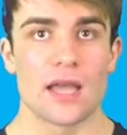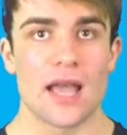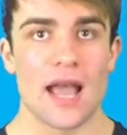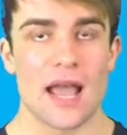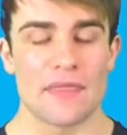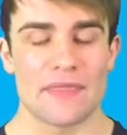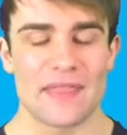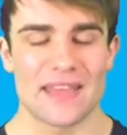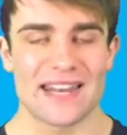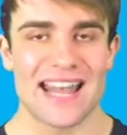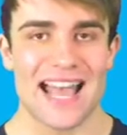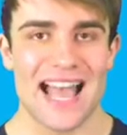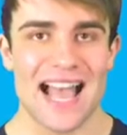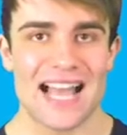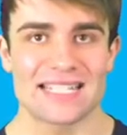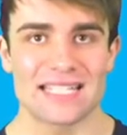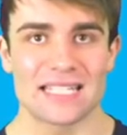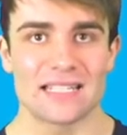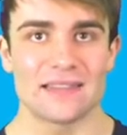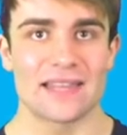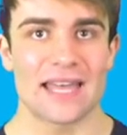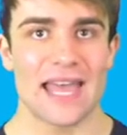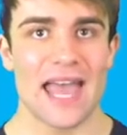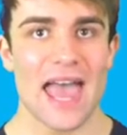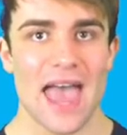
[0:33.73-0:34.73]
and then
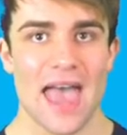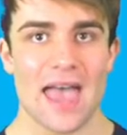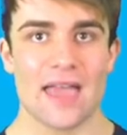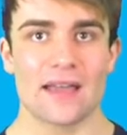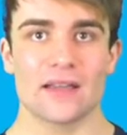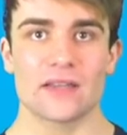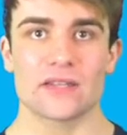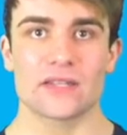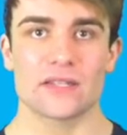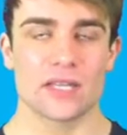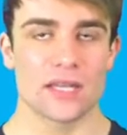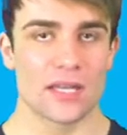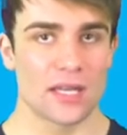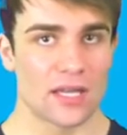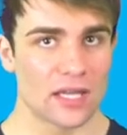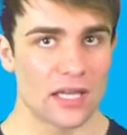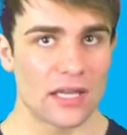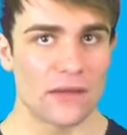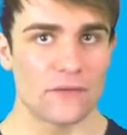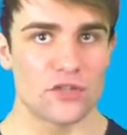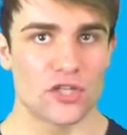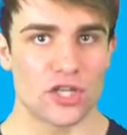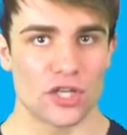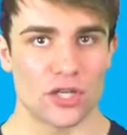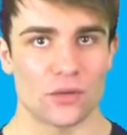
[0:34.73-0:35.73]
adding the x
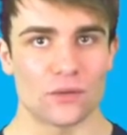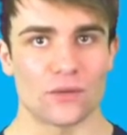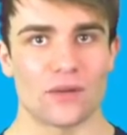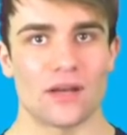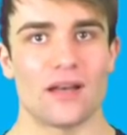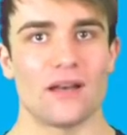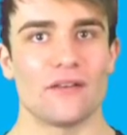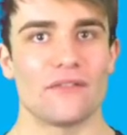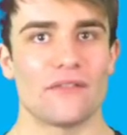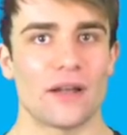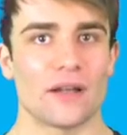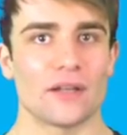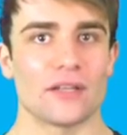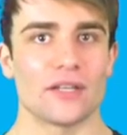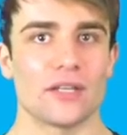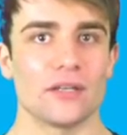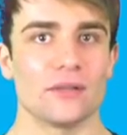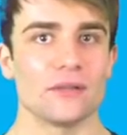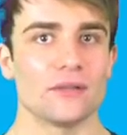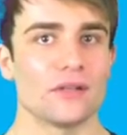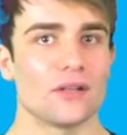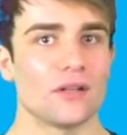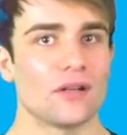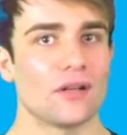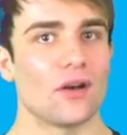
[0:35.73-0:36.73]
gives you a value
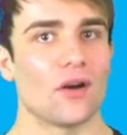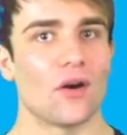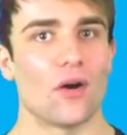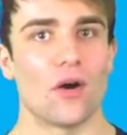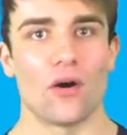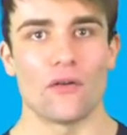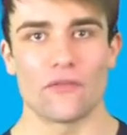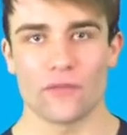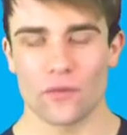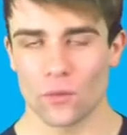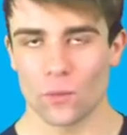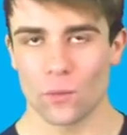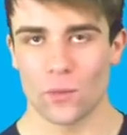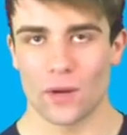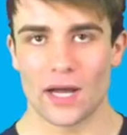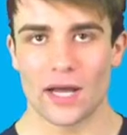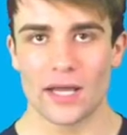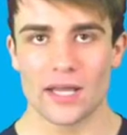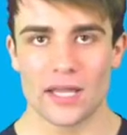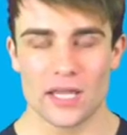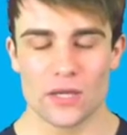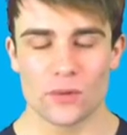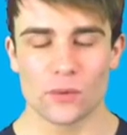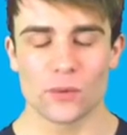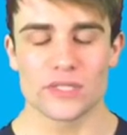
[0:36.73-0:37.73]
of y
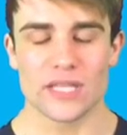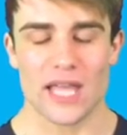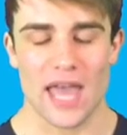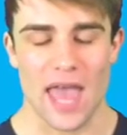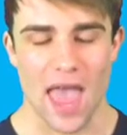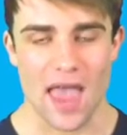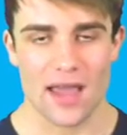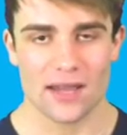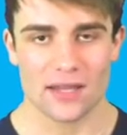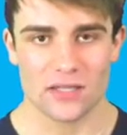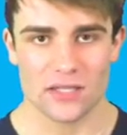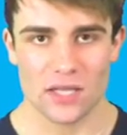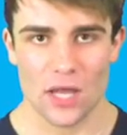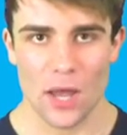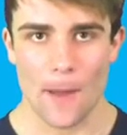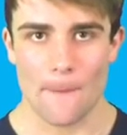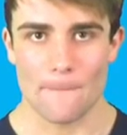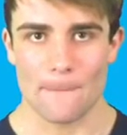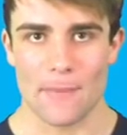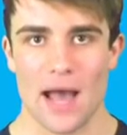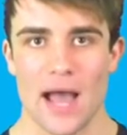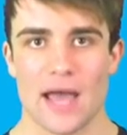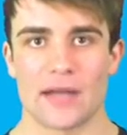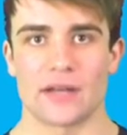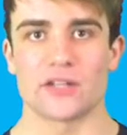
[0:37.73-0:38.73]
equals x
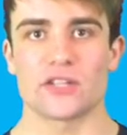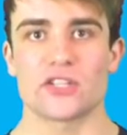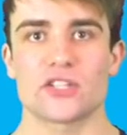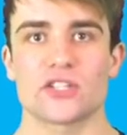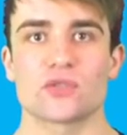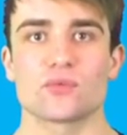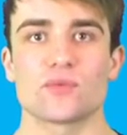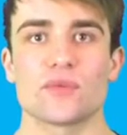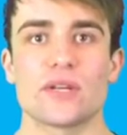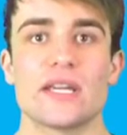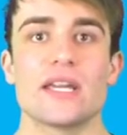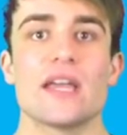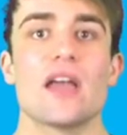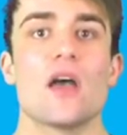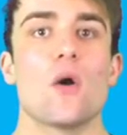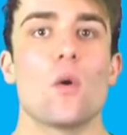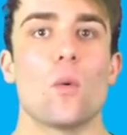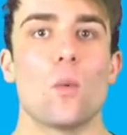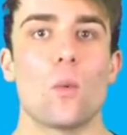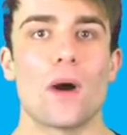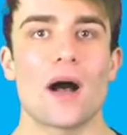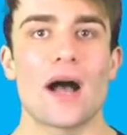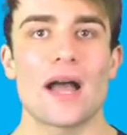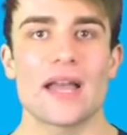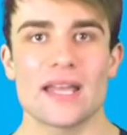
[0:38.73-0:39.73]
minus 3.
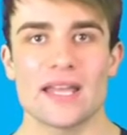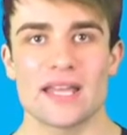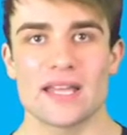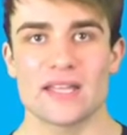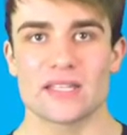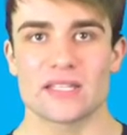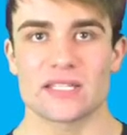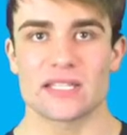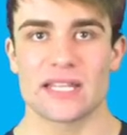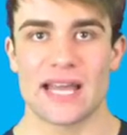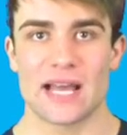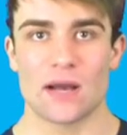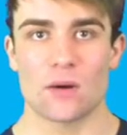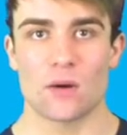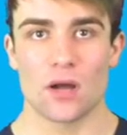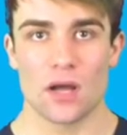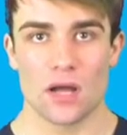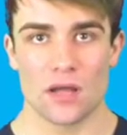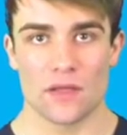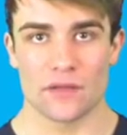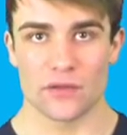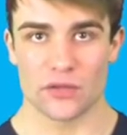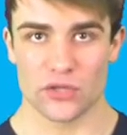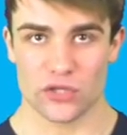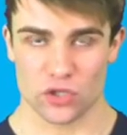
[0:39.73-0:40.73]
Y is now
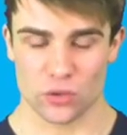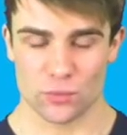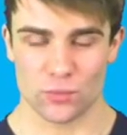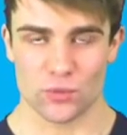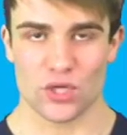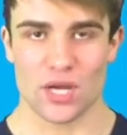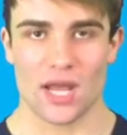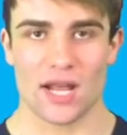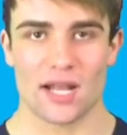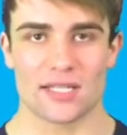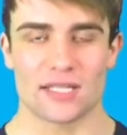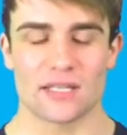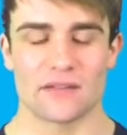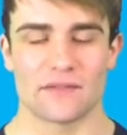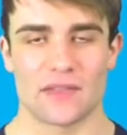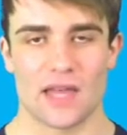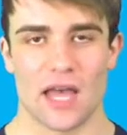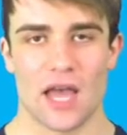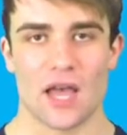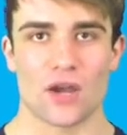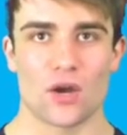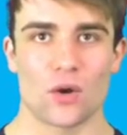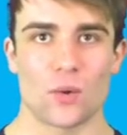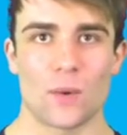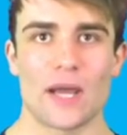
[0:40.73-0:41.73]
the subject of
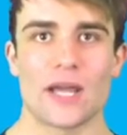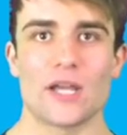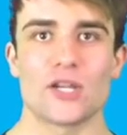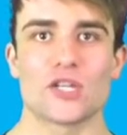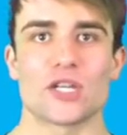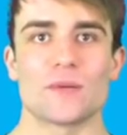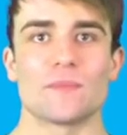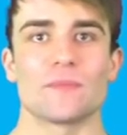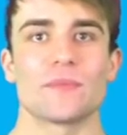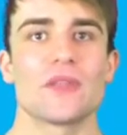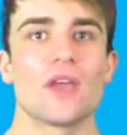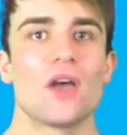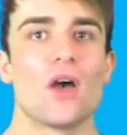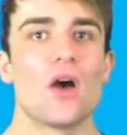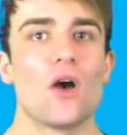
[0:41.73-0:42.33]
that equation.